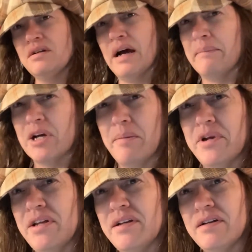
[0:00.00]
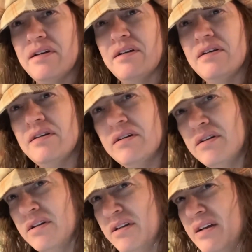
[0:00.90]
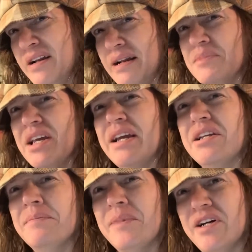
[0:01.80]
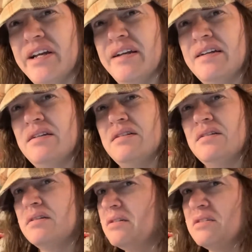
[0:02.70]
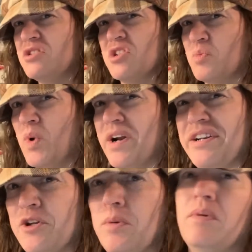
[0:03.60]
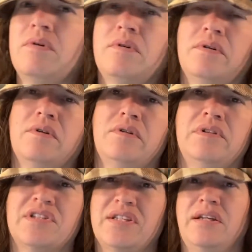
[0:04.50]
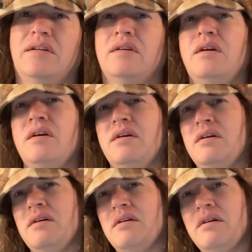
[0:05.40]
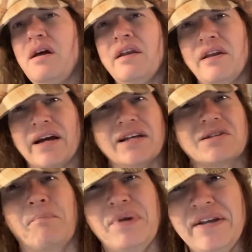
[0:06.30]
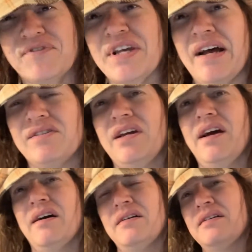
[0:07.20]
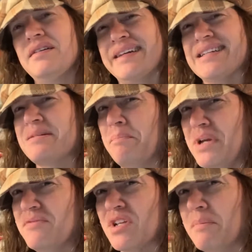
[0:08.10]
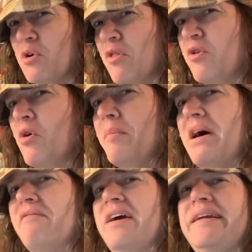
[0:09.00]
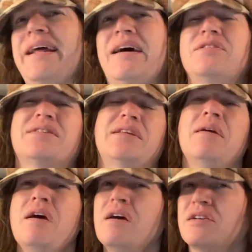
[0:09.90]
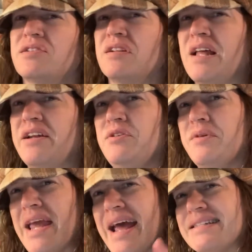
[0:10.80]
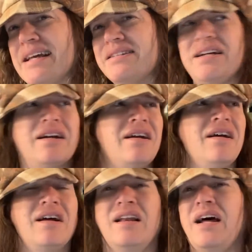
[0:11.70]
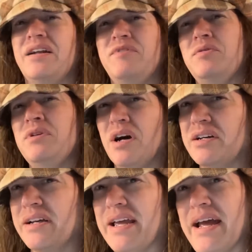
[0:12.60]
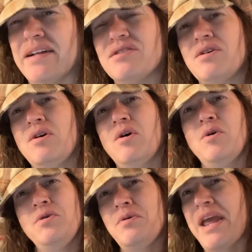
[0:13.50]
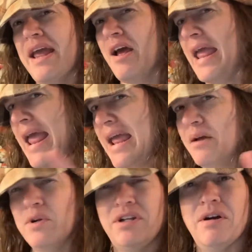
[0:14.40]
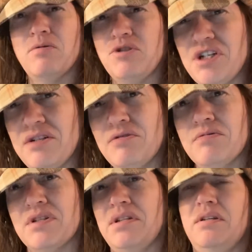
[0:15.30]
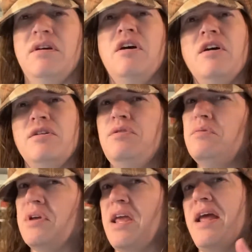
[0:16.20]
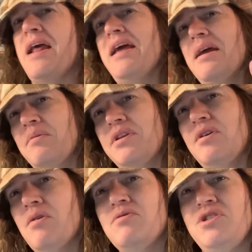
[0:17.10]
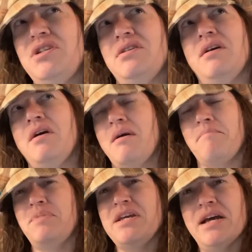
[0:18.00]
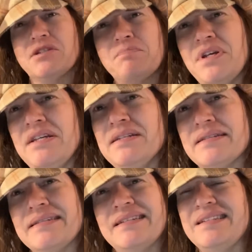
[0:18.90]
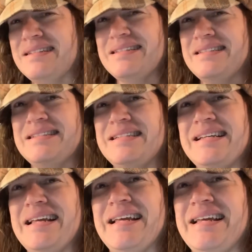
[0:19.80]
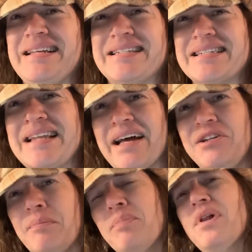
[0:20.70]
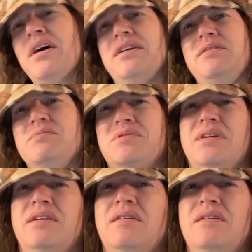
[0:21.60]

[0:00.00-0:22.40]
I'm coming in and I'm taking the money. It's just what I do, you see. Now, I got some beefs out there. I got some beefs and I'm going to throw them out right now, you see, because there's a lot of you cats out there, a lot of you younger cats who you can't hang with the OGs you see. You can't hang with the OG BSPs. It's just not in your blood, you see.